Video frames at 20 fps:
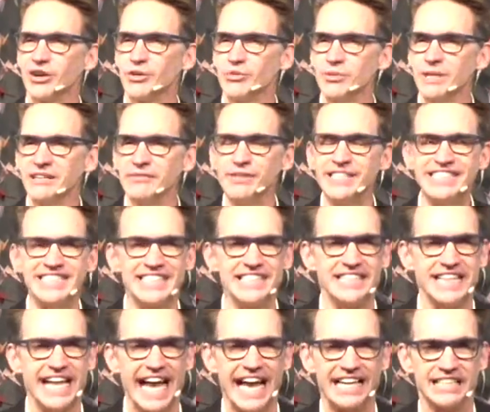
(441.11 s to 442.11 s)
what if we did
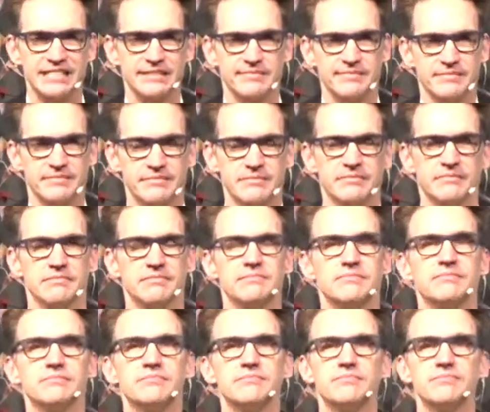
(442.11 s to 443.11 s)
that
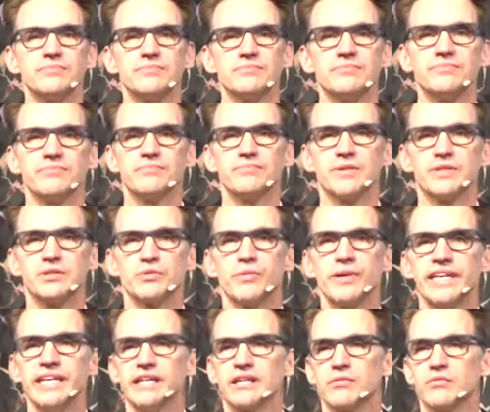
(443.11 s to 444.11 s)
this week?